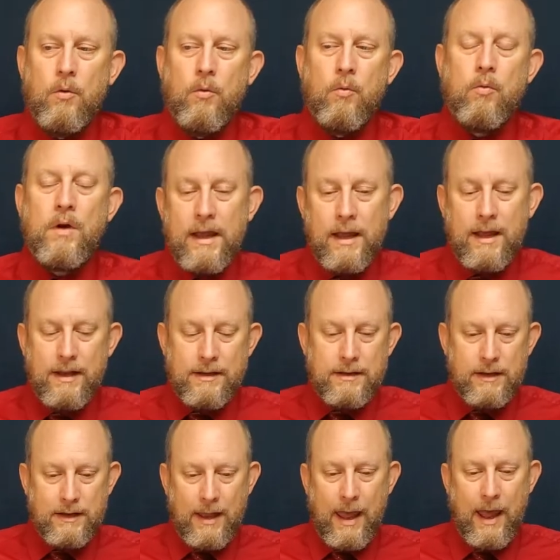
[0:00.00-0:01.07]
We
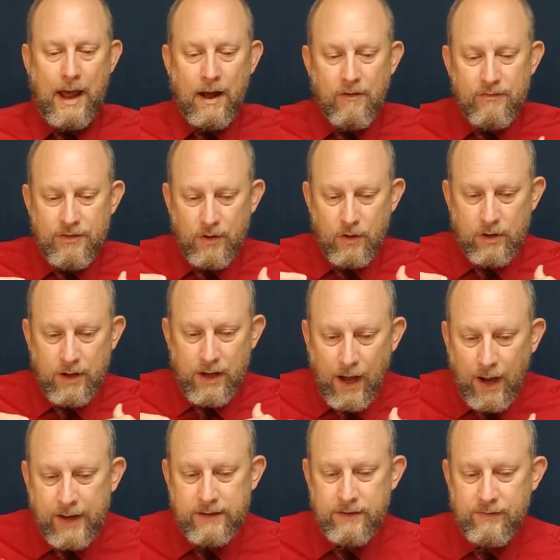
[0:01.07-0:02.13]
need to have the
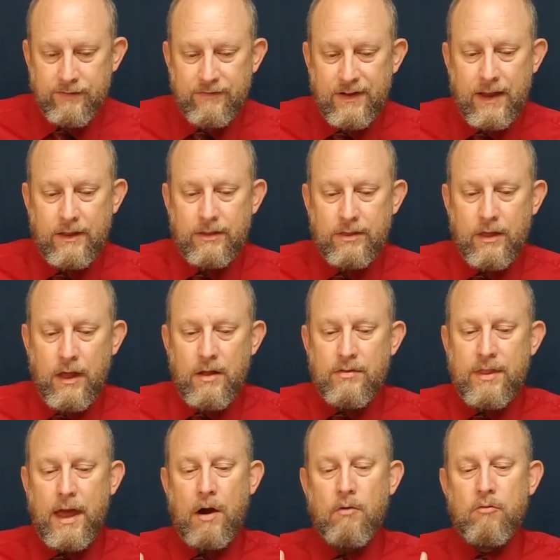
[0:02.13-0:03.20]
kind of faith
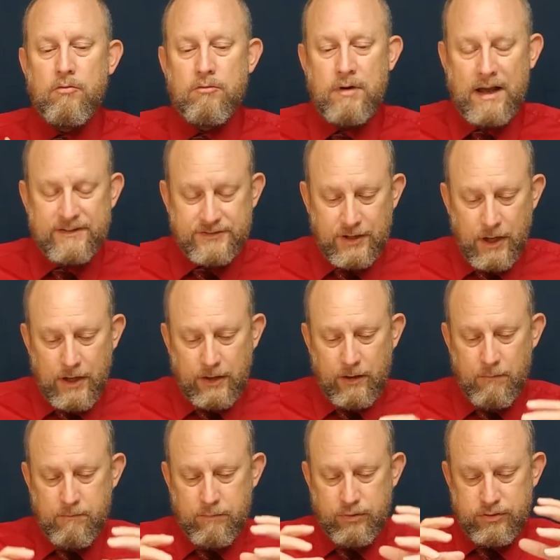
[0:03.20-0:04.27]
that rests
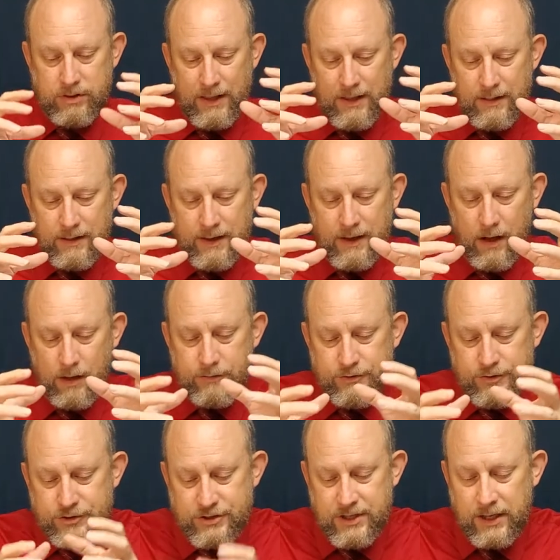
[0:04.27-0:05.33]
completely
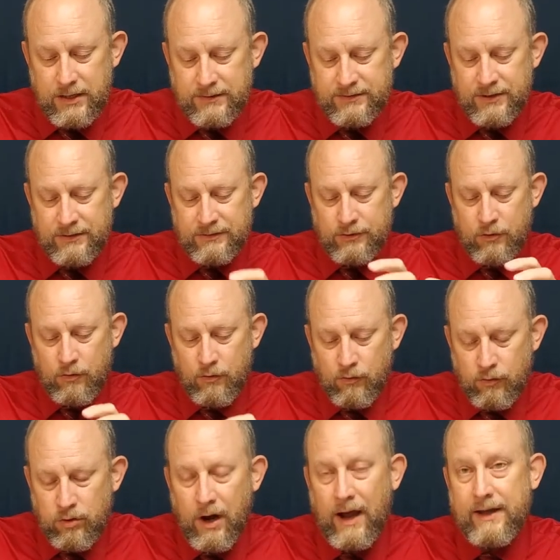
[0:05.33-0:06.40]
on Jesus
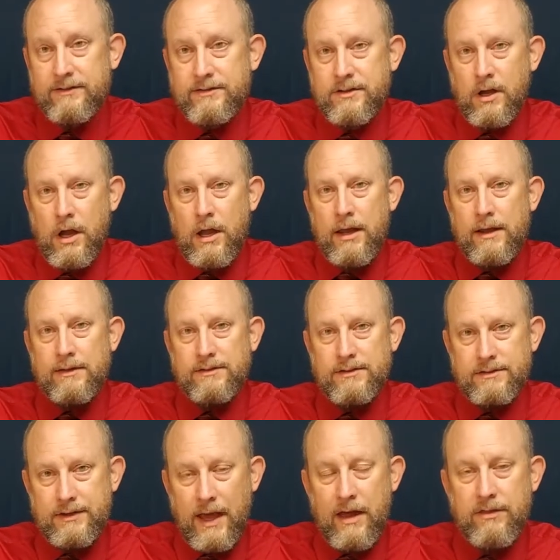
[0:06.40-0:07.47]
Christ, his
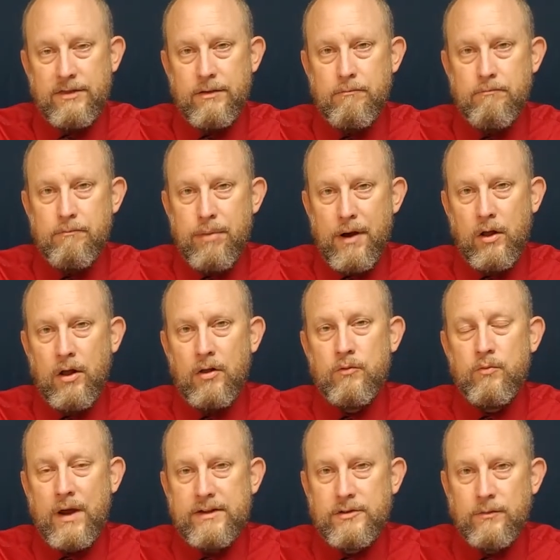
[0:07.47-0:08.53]
death, burial,
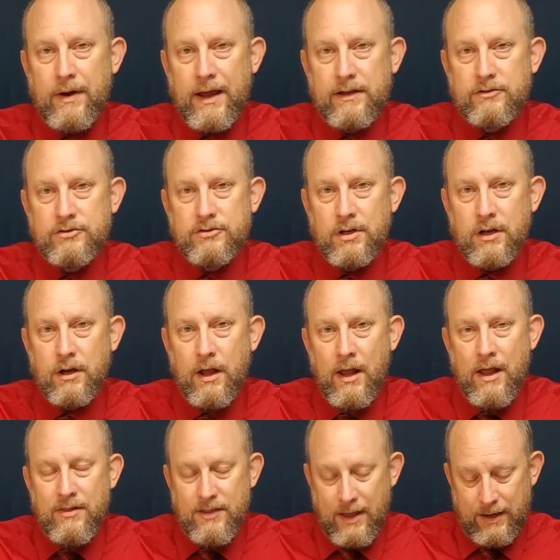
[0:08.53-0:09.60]
and resurrection.
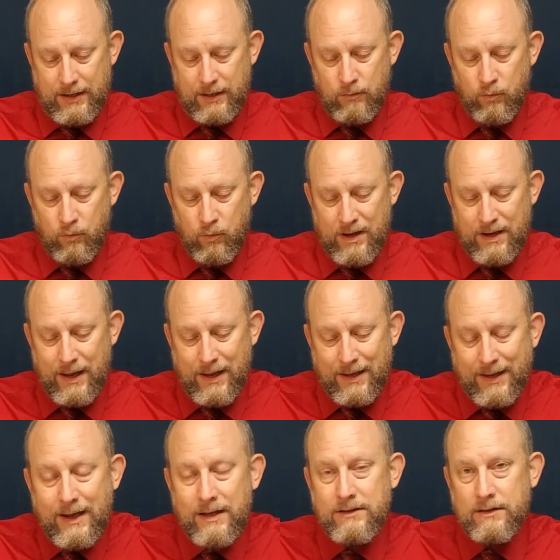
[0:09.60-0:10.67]
That when
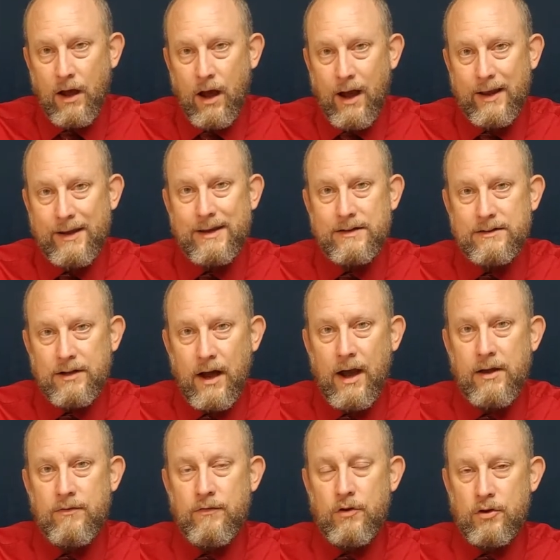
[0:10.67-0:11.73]
he died, he
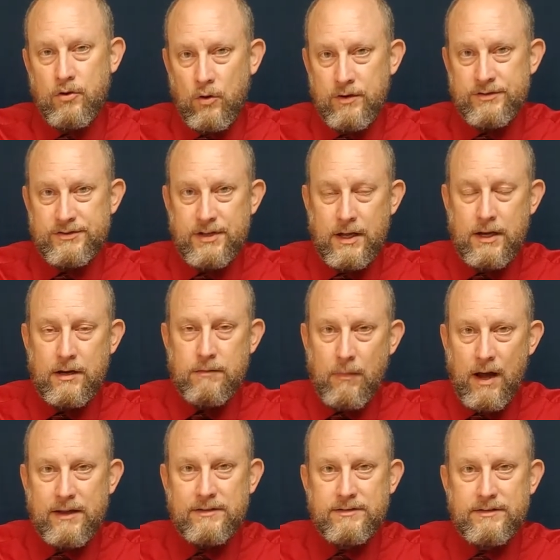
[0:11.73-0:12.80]
died for your sin and
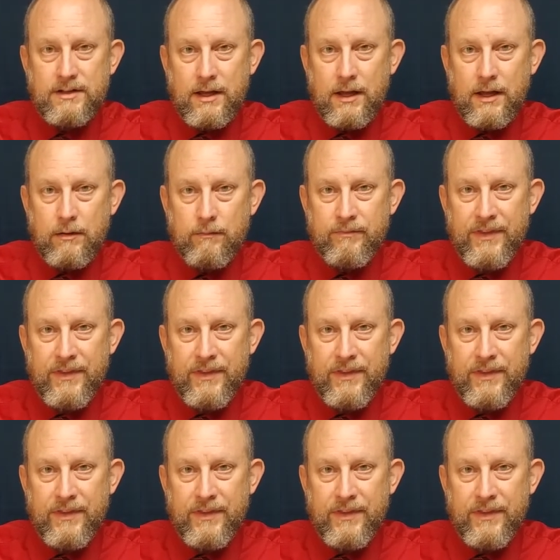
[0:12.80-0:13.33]
my sin.